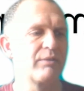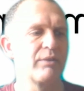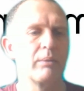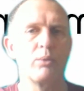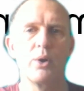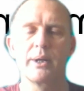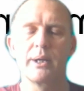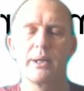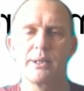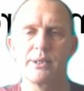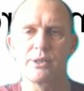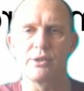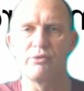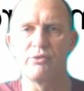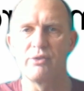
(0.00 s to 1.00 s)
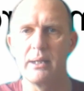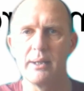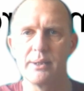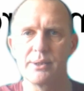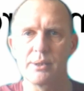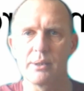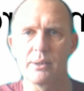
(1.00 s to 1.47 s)
I'm working as a
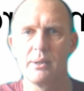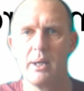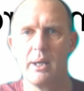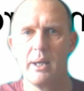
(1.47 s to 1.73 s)
freelancer